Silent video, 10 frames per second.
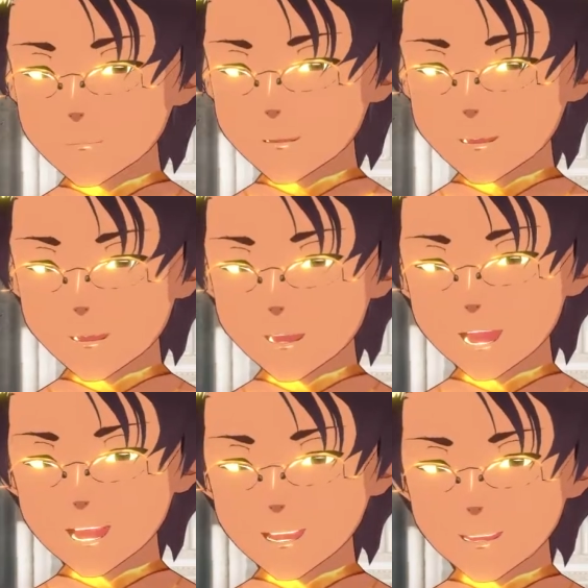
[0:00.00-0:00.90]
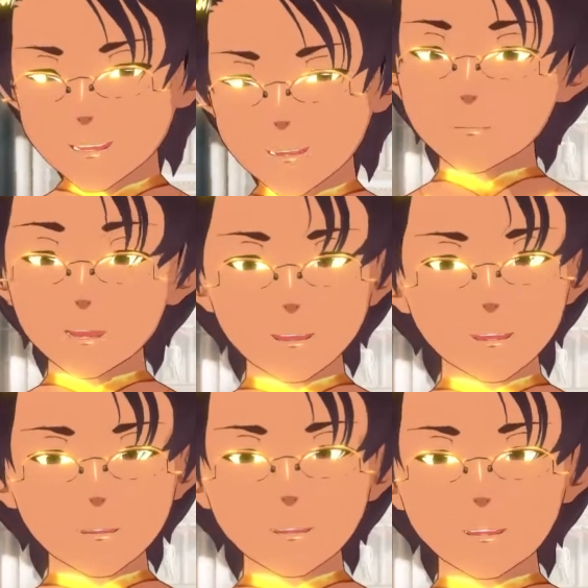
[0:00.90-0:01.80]
in our eyes.
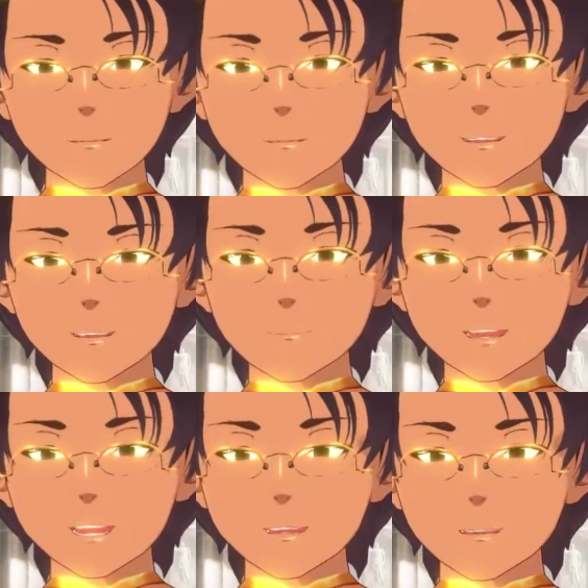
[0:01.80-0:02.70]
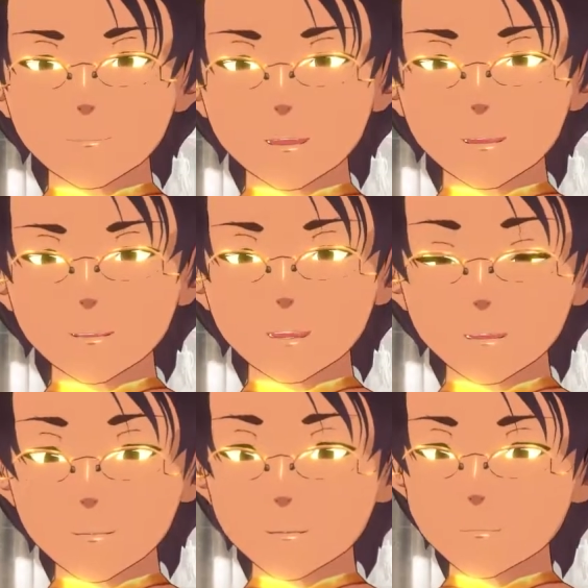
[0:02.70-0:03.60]
Another thing that we need to be honest about
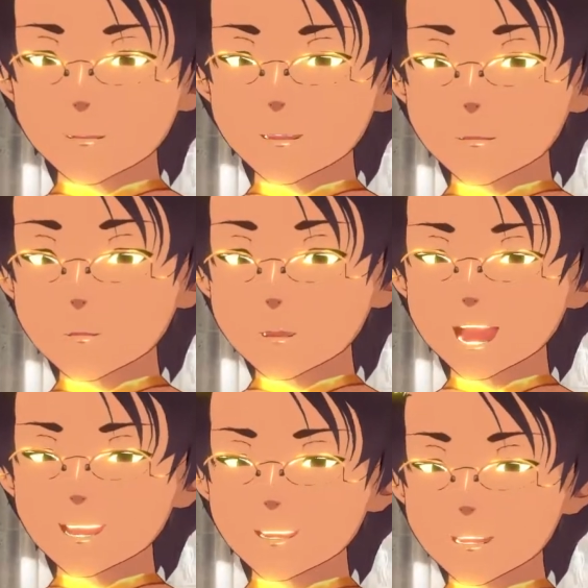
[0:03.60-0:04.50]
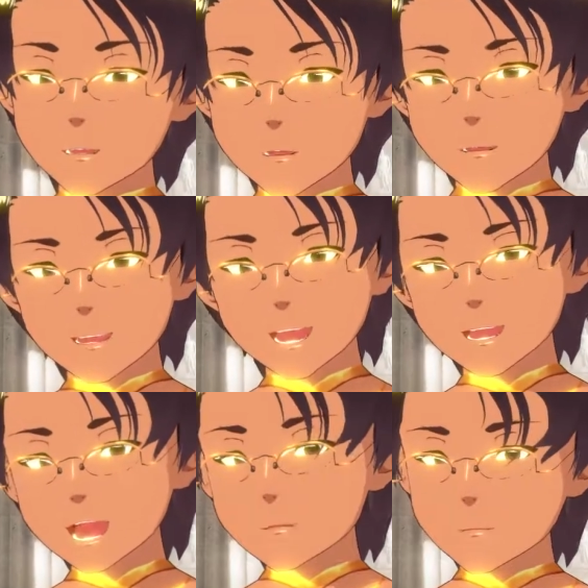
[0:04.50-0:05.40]
ourselves is really who actually looks at
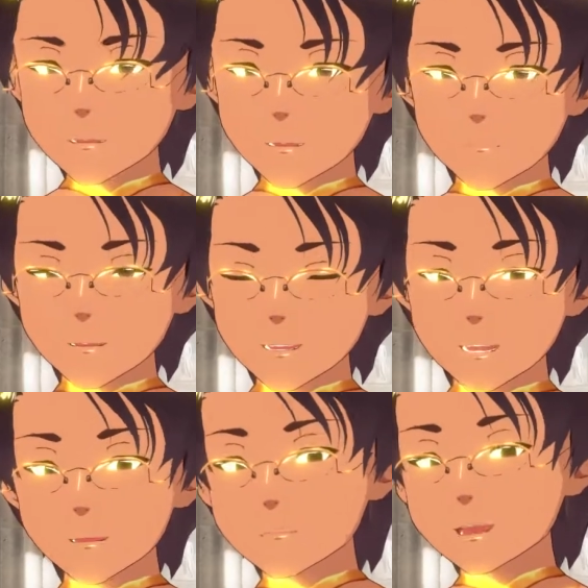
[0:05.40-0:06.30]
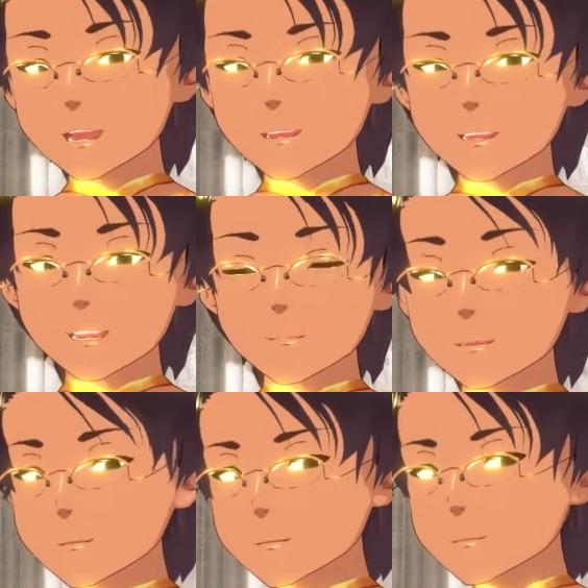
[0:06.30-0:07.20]
networking threads. Like, come on.
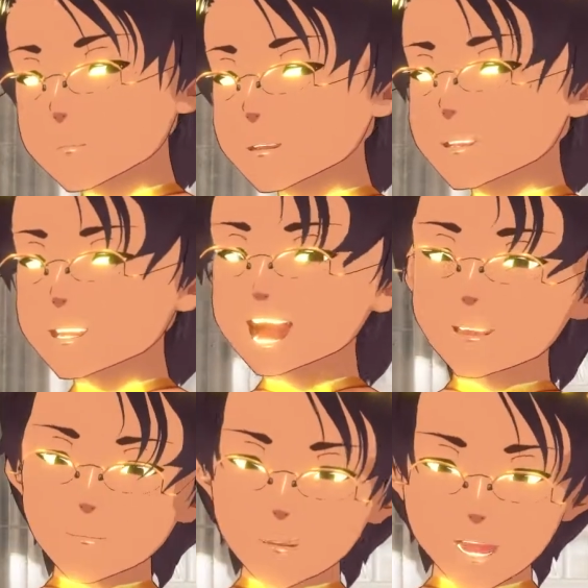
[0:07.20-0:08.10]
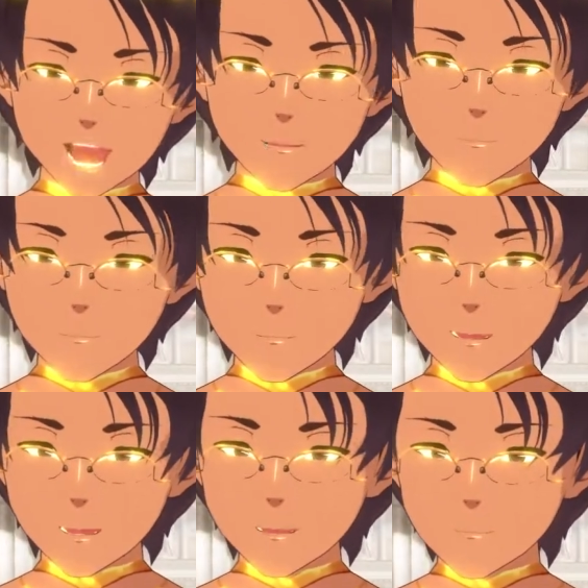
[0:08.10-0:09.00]
Viewers will never ever look
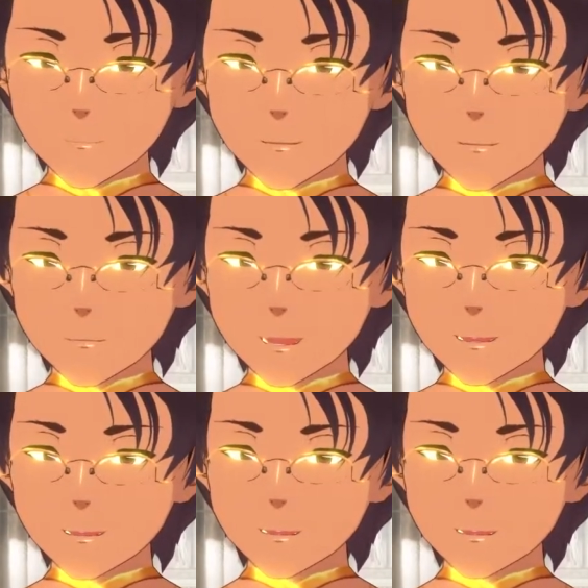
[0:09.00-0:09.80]
at networking threads.